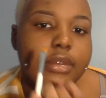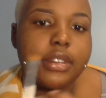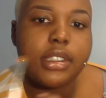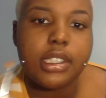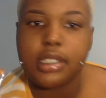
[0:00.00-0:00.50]

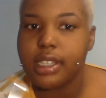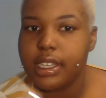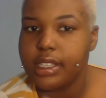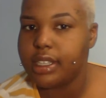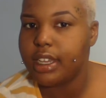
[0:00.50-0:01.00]
Just
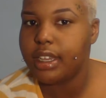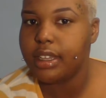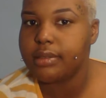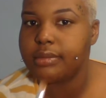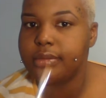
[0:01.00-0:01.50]
like
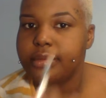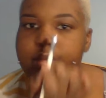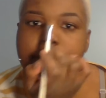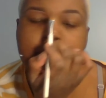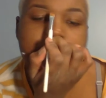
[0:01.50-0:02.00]
that.
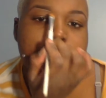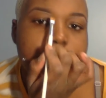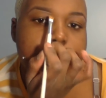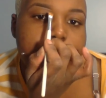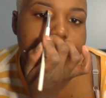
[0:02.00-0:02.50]

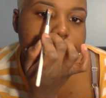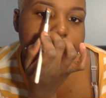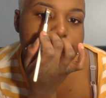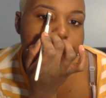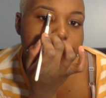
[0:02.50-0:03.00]
That way
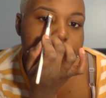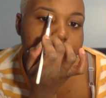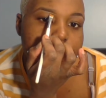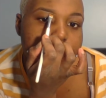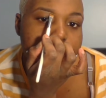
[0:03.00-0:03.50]

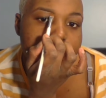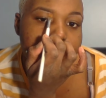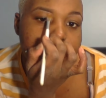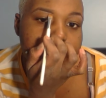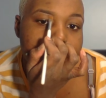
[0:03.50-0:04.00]
it doesn't
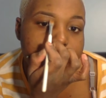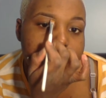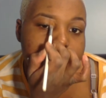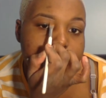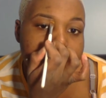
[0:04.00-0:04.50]
look like a
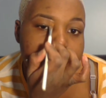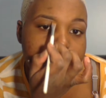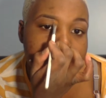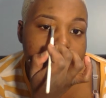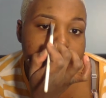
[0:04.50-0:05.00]
line.